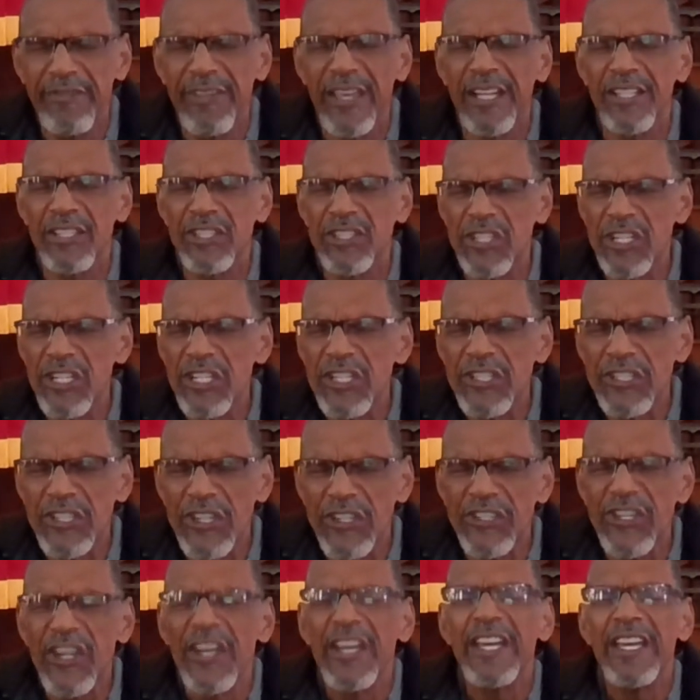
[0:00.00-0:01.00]

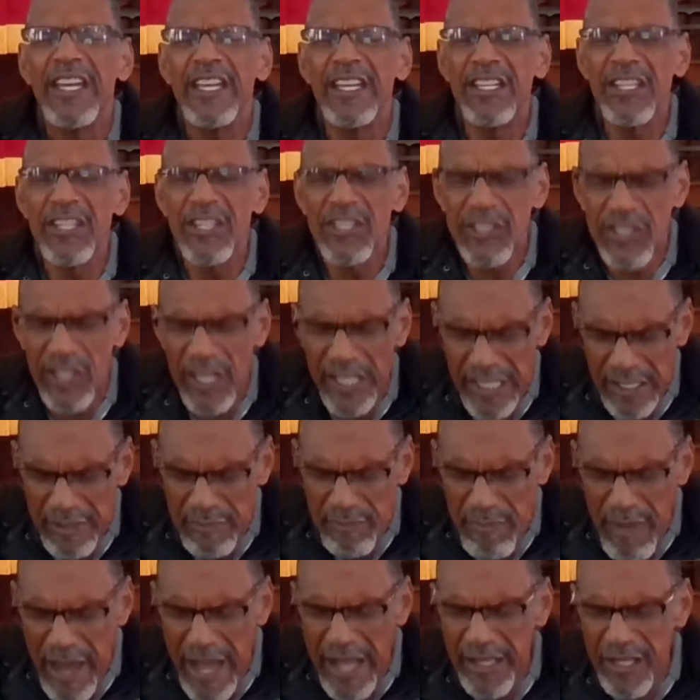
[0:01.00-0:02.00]
Jesus is
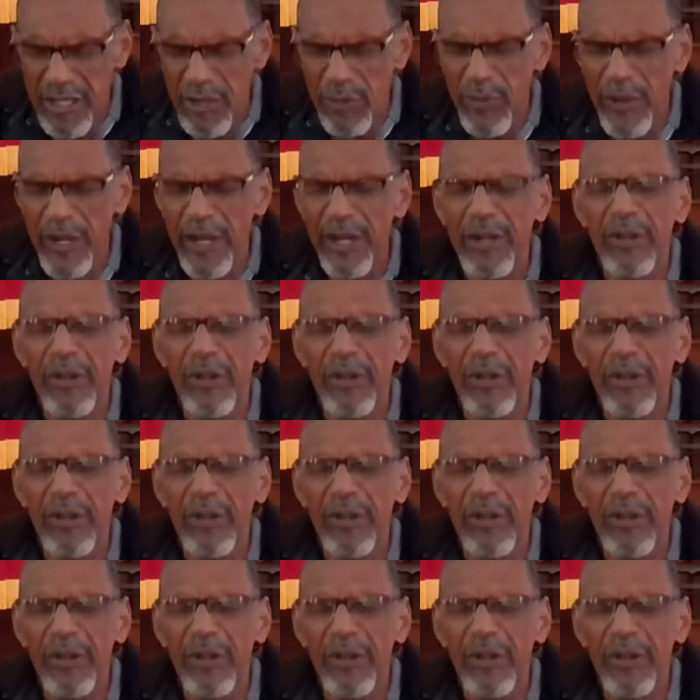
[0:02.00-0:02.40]
Emmanuel.